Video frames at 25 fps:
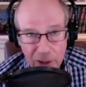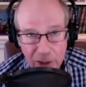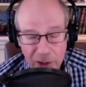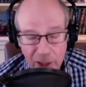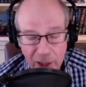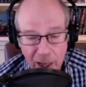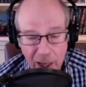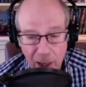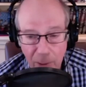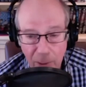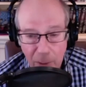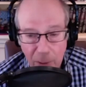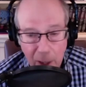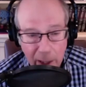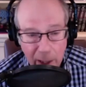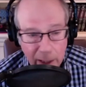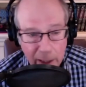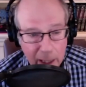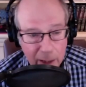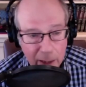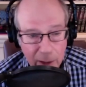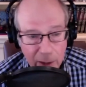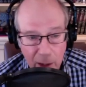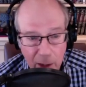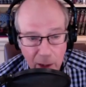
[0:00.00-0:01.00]
Airplane.
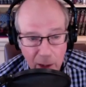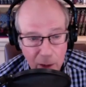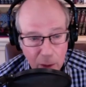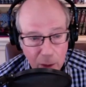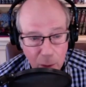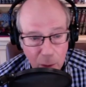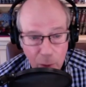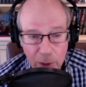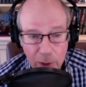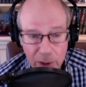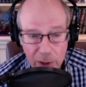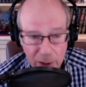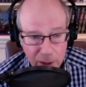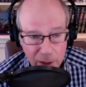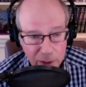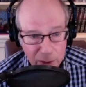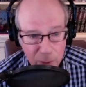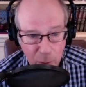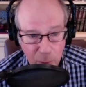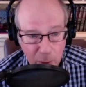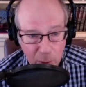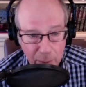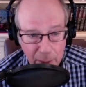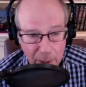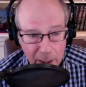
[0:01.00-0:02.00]
I thought, who is this
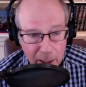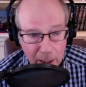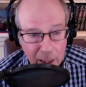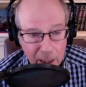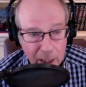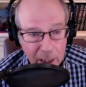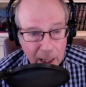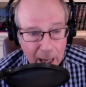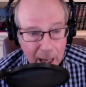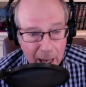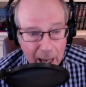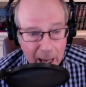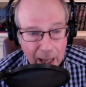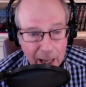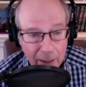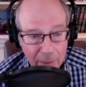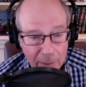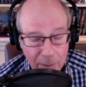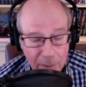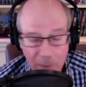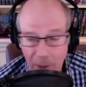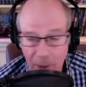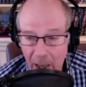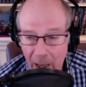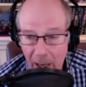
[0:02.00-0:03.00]
woman? I
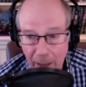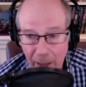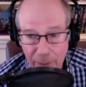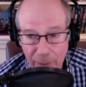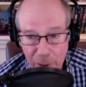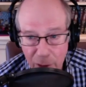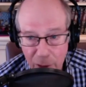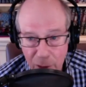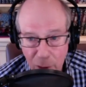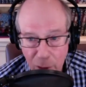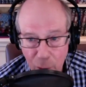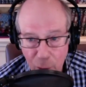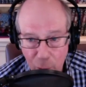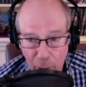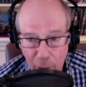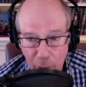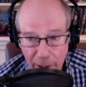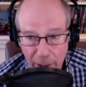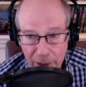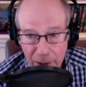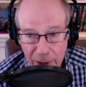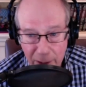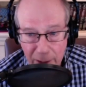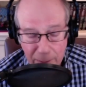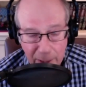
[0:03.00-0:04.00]
am I'm just
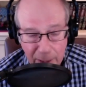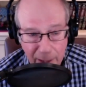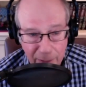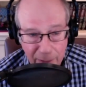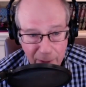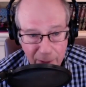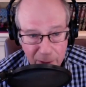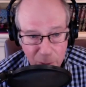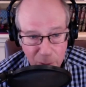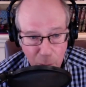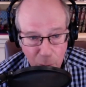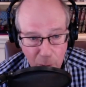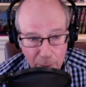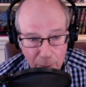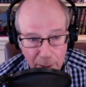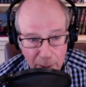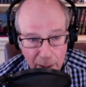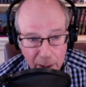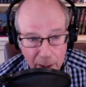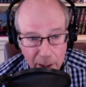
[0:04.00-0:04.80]
crazy about this woman.